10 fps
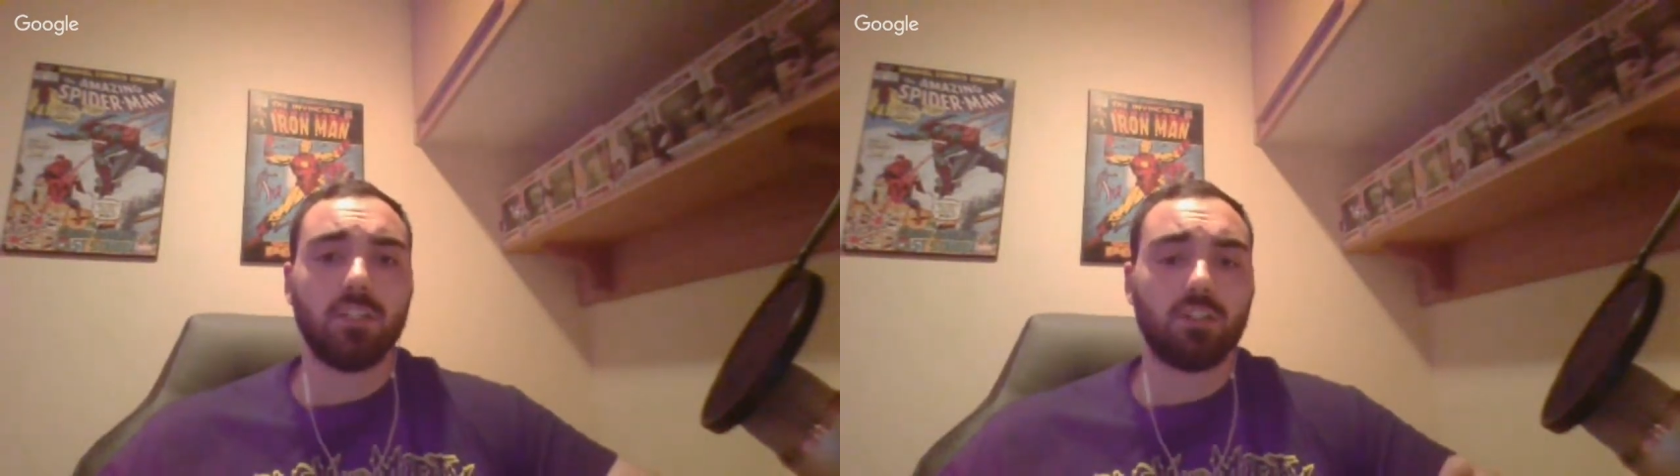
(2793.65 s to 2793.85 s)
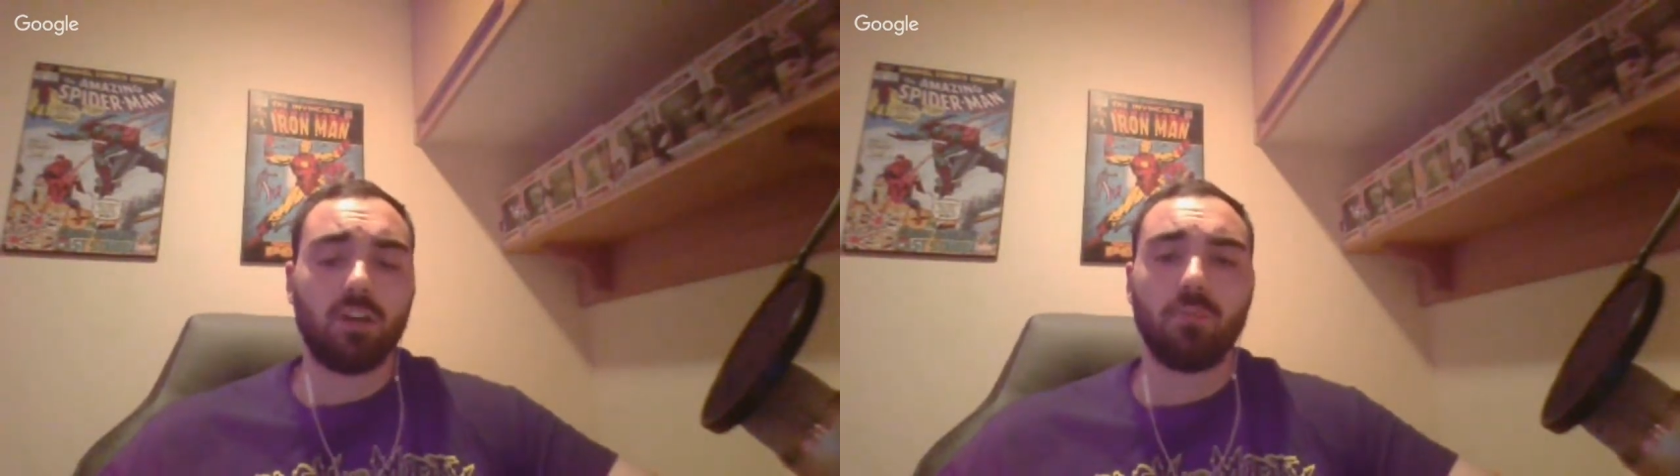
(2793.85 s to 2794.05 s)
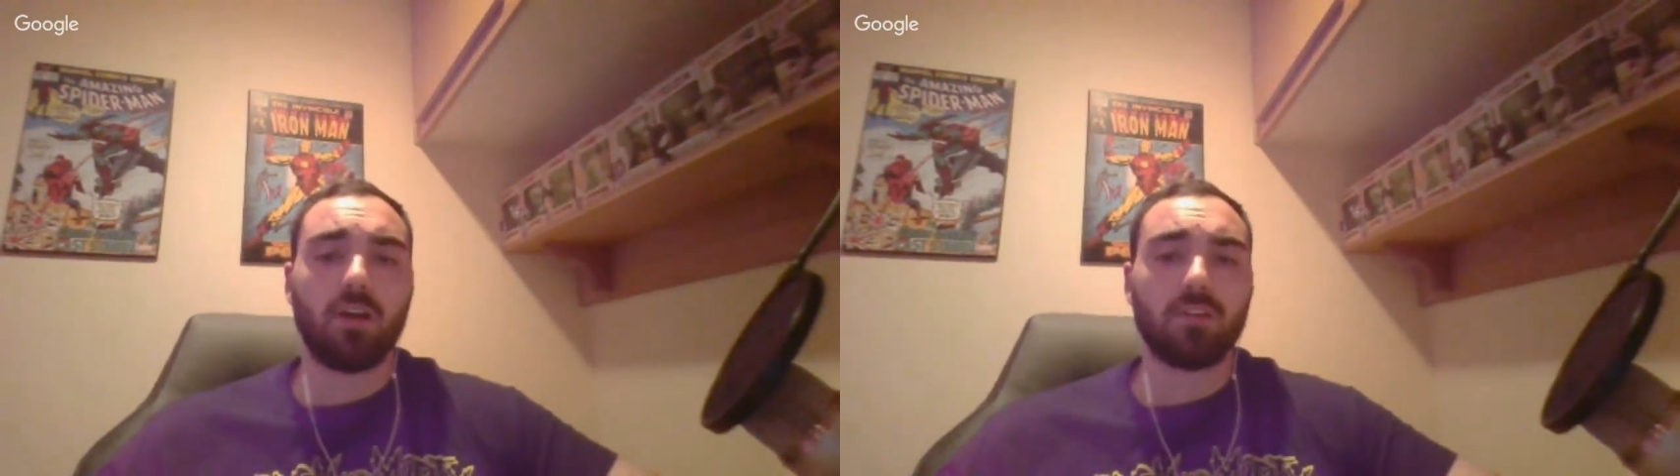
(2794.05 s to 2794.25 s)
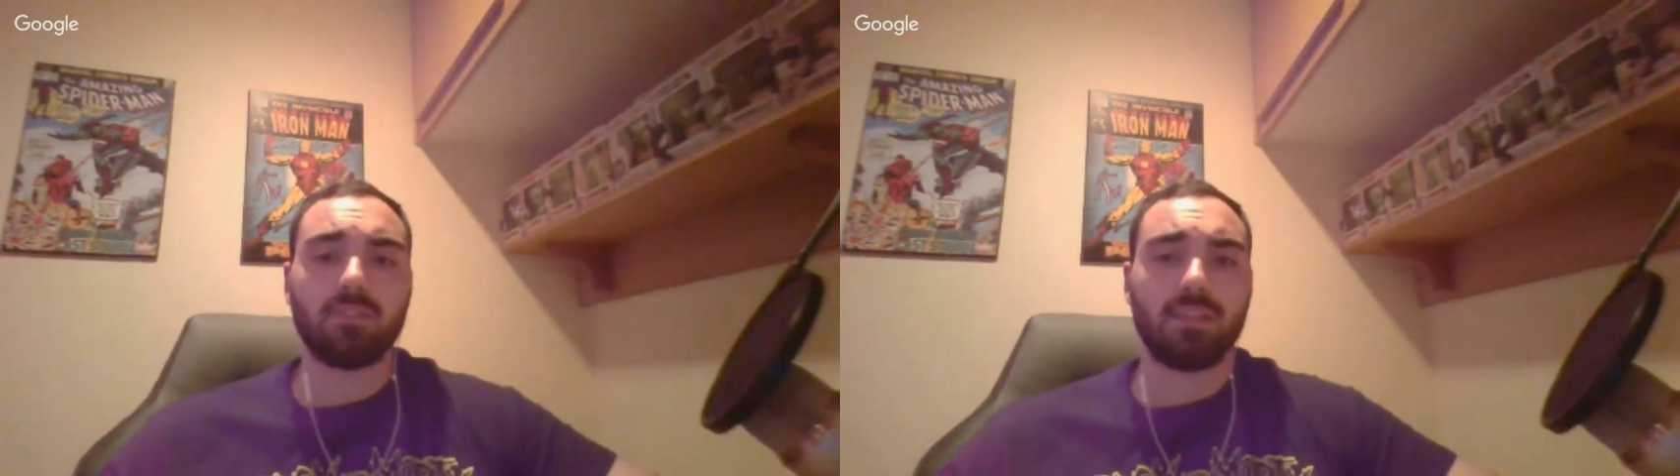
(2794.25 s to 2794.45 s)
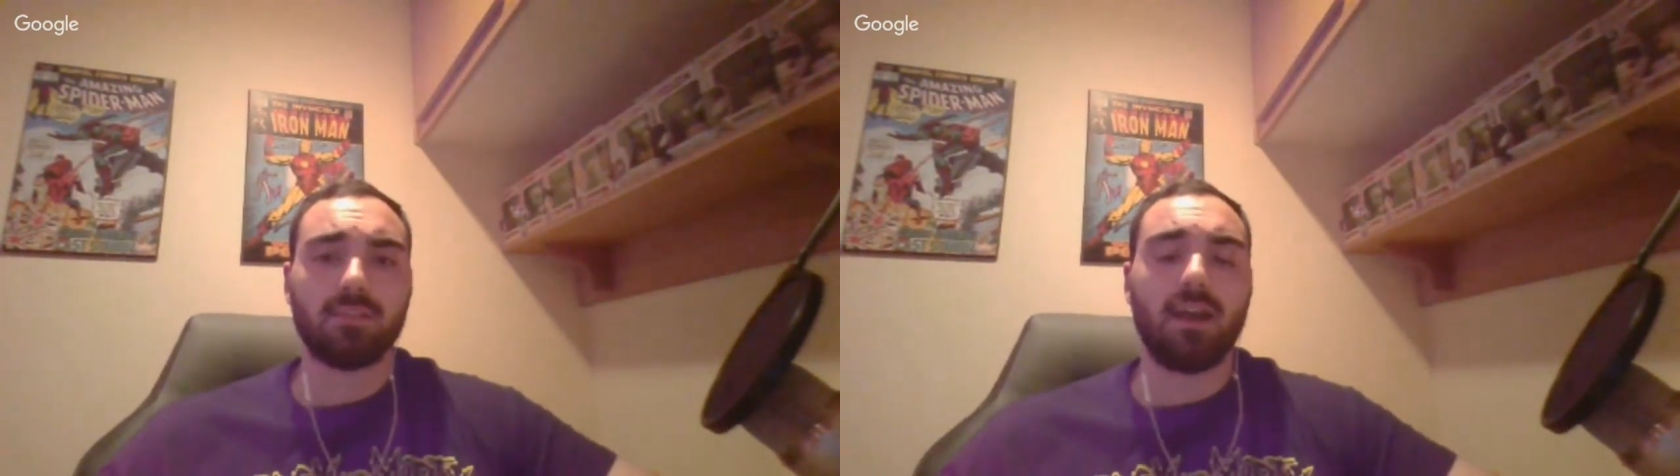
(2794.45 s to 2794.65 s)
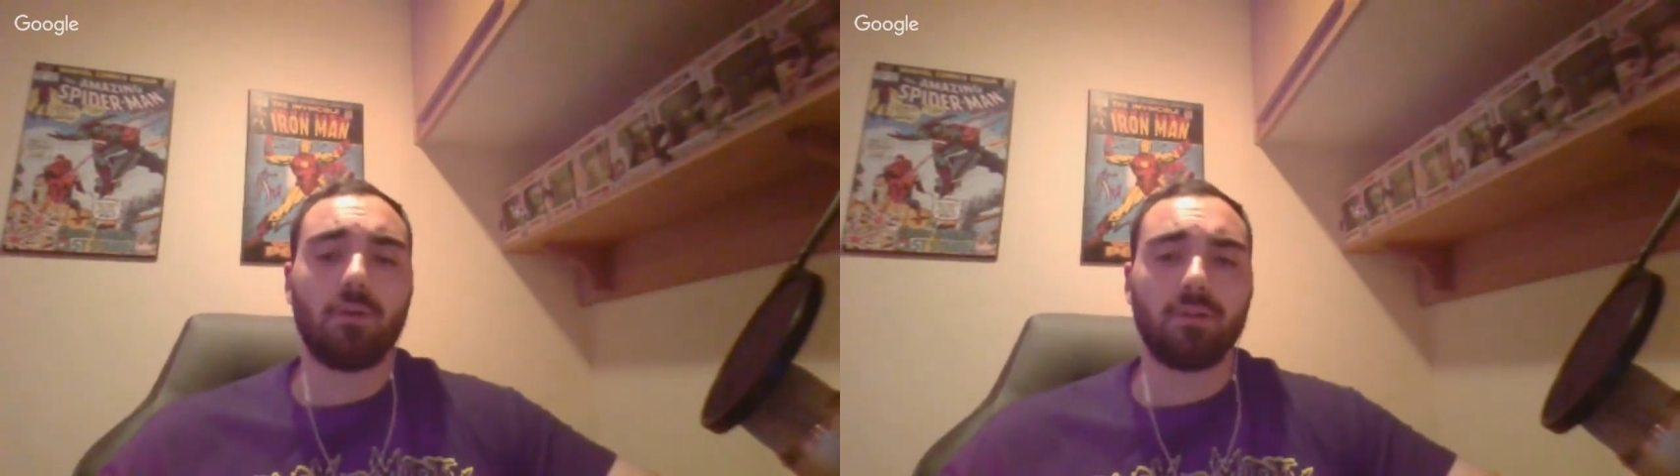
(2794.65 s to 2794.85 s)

Sean Marks and the entire